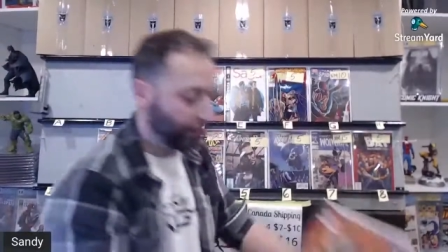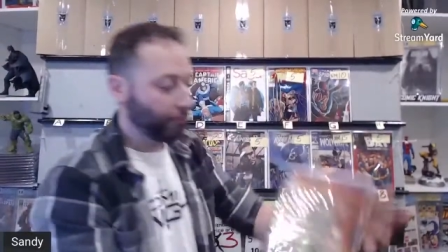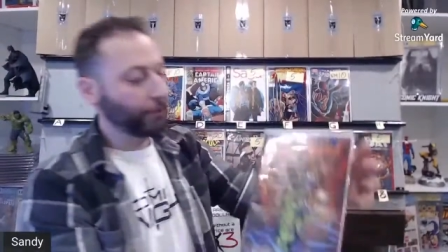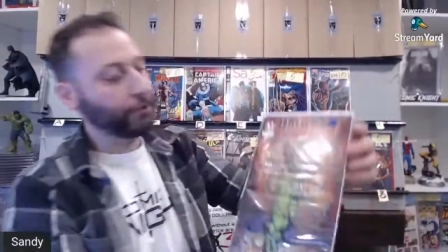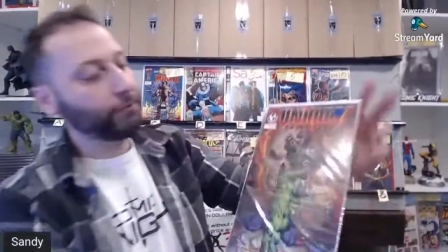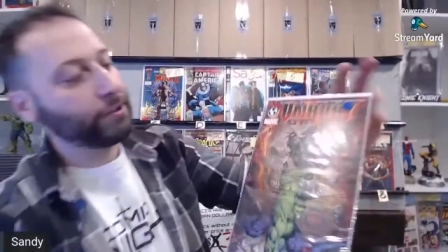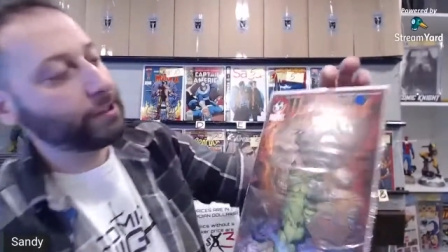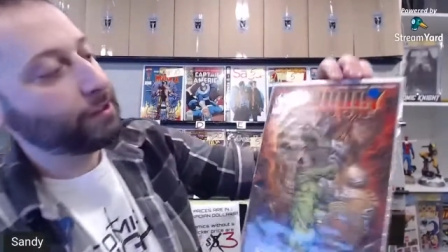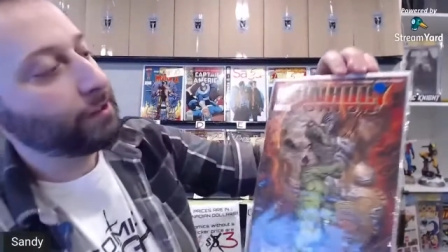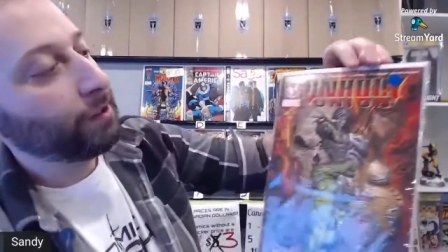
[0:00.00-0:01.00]
Unholy
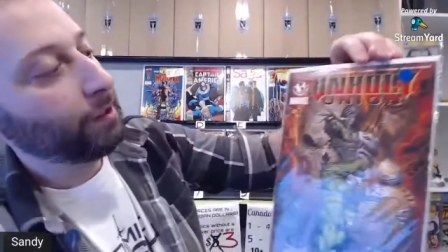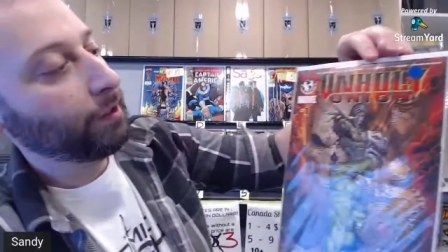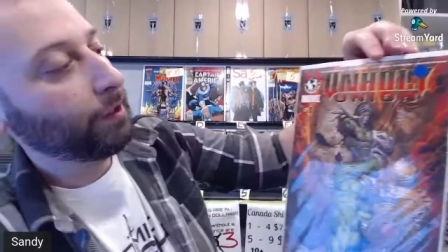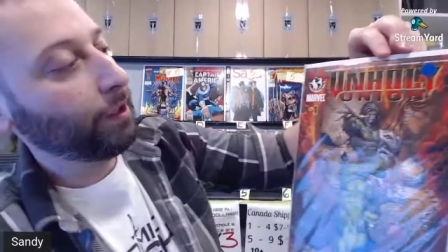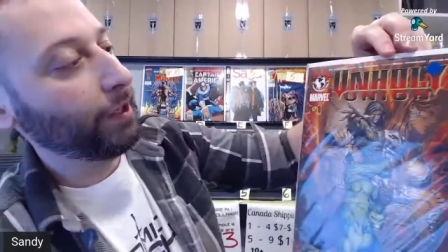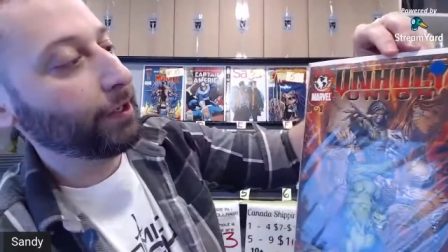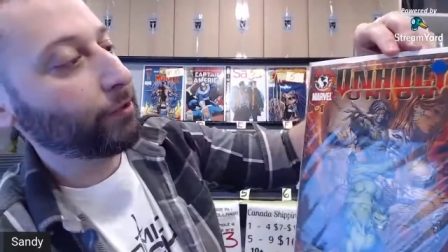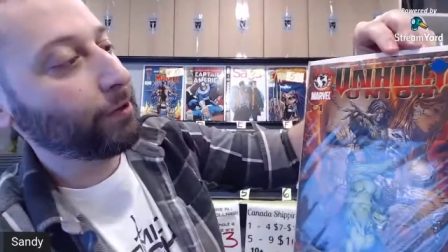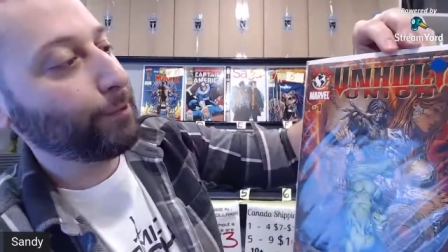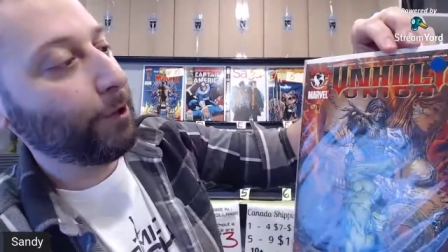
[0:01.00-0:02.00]
Union, uh,
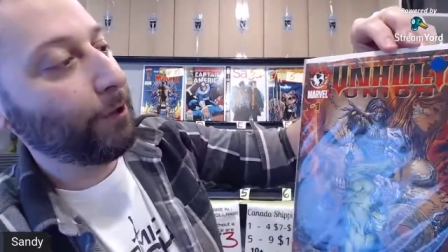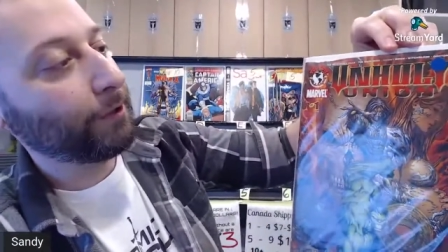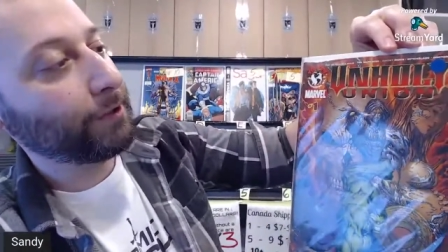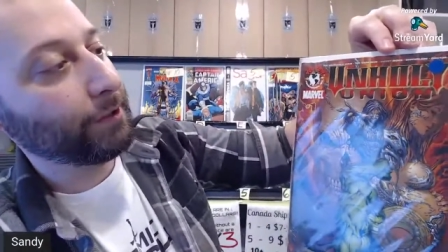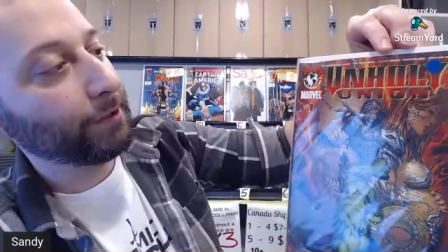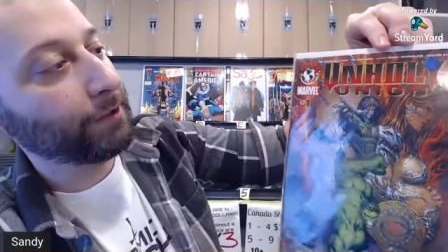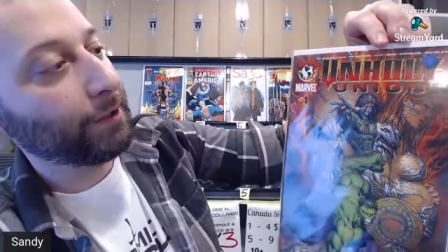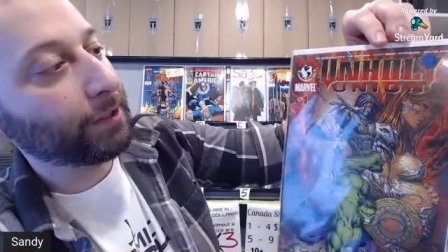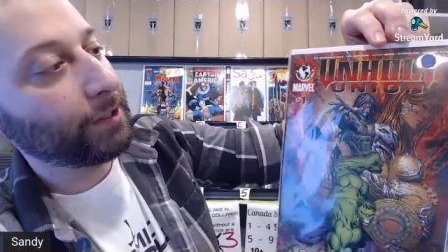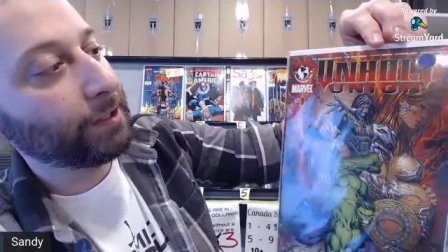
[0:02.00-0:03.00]
Incredible Hulk, The
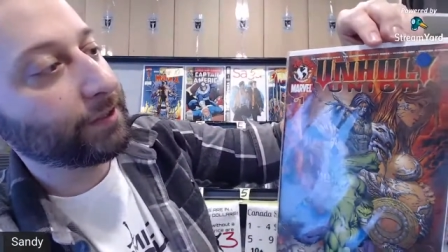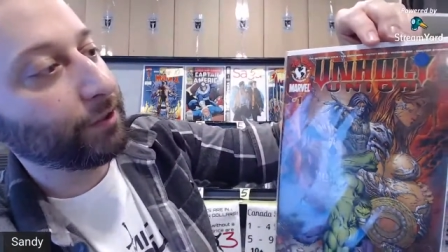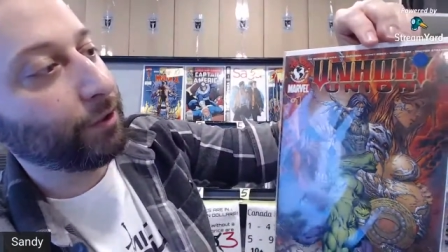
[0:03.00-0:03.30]
Darkness,